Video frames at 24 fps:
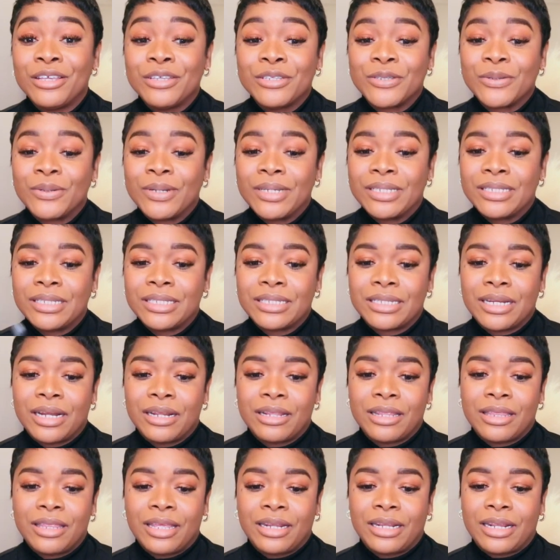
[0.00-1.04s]
So this is
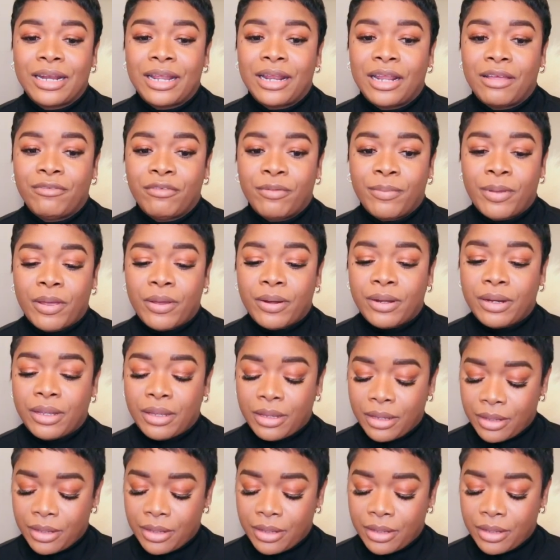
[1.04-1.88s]
another thing that I love about it.